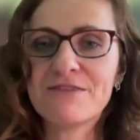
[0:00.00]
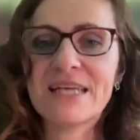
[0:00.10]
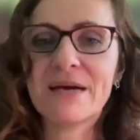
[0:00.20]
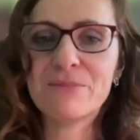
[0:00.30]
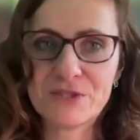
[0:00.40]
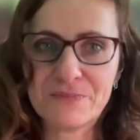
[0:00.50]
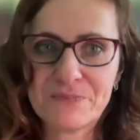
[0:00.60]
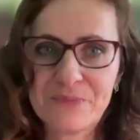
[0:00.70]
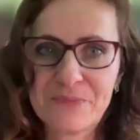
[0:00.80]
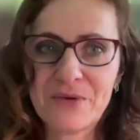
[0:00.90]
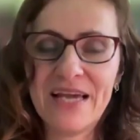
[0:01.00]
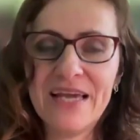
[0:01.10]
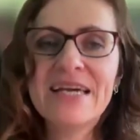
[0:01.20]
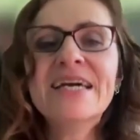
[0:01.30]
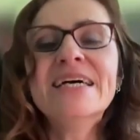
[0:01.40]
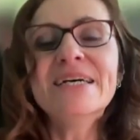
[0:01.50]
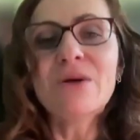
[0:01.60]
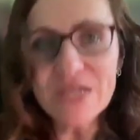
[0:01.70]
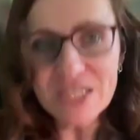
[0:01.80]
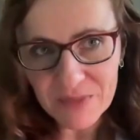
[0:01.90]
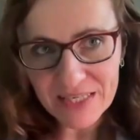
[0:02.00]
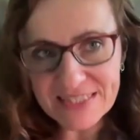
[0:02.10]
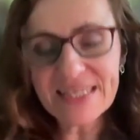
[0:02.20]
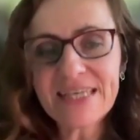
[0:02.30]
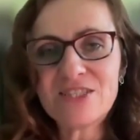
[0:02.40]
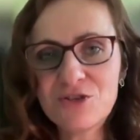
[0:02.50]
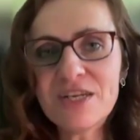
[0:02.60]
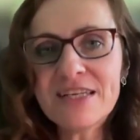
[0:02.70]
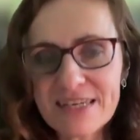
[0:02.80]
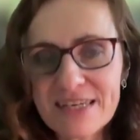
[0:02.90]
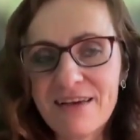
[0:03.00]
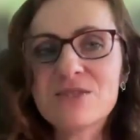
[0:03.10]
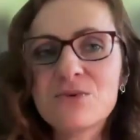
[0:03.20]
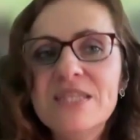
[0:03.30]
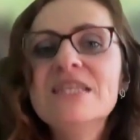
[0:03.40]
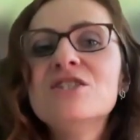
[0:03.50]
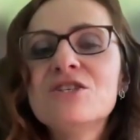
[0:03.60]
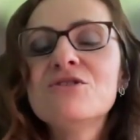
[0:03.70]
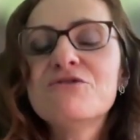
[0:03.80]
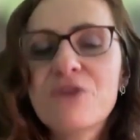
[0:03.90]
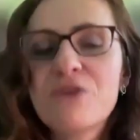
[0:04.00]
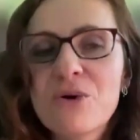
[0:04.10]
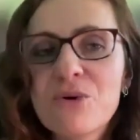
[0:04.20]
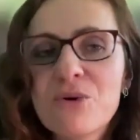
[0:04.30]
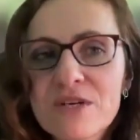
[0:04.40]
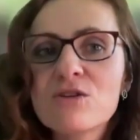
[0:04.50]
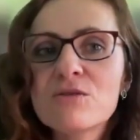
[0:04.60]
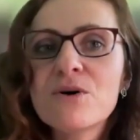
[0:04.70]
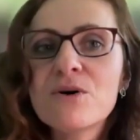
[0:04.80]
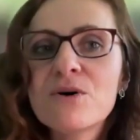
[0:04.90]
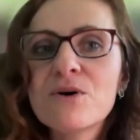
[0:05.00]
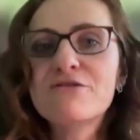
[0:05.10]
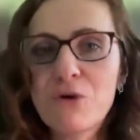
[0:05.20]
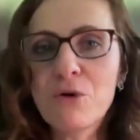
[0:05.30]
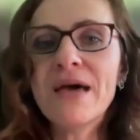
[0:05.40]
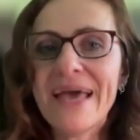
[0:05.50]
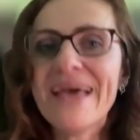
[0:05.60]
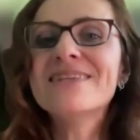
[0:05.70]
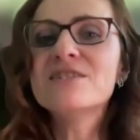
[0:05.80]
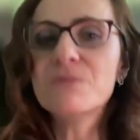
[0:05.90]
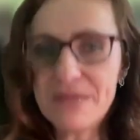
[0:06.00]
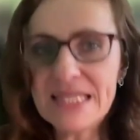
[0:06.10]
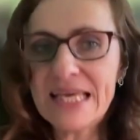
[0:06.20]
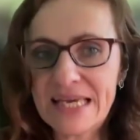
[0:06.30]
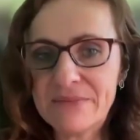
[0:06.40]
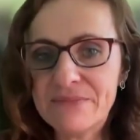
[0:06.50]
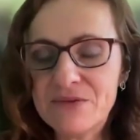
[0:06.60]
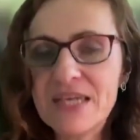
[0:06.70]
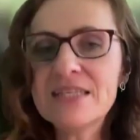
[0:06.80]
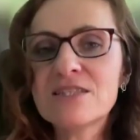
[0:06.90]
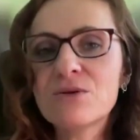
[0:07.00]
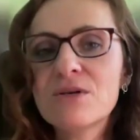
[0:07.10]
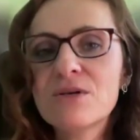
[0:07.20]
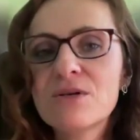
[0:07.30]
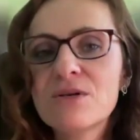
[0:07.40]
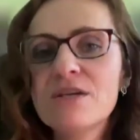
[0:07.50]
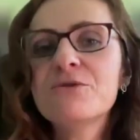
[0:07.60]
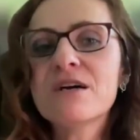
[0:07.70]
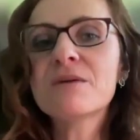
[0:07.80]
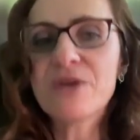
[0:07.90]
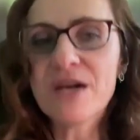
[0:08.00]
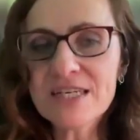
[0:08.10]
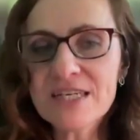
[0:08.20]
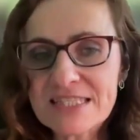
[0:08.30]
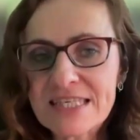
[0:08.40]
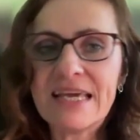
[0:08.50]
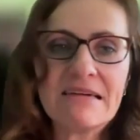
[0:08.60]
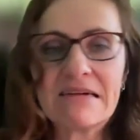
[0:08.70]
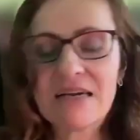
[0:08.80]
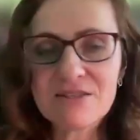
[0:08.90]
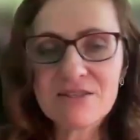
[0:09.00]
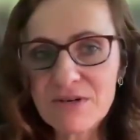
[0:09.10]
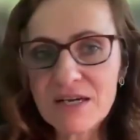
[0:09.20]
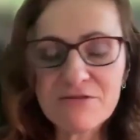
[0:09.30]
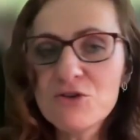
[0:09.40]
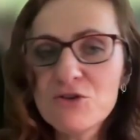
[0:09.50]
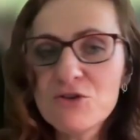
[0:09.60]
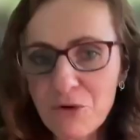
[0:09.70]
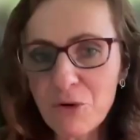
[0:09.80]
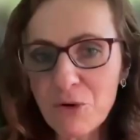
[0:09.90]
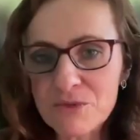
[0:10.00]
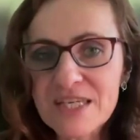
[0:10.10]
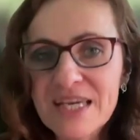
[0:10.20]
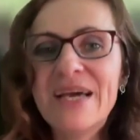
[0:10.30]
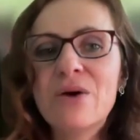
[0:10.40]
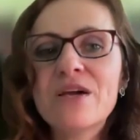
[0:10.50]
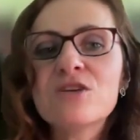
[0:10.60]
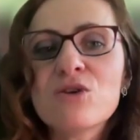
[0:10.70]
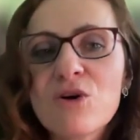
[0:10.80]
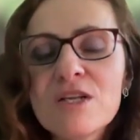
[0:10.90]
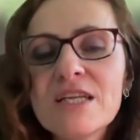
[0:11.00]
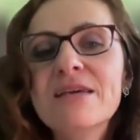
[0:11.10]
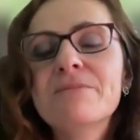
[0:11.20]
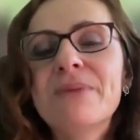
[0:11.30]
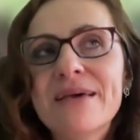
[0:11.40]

of examples, okay? Which means that during the class, we need to focus on both form and meaning, right? So if we are practicing, I don't know, future forms, we are not only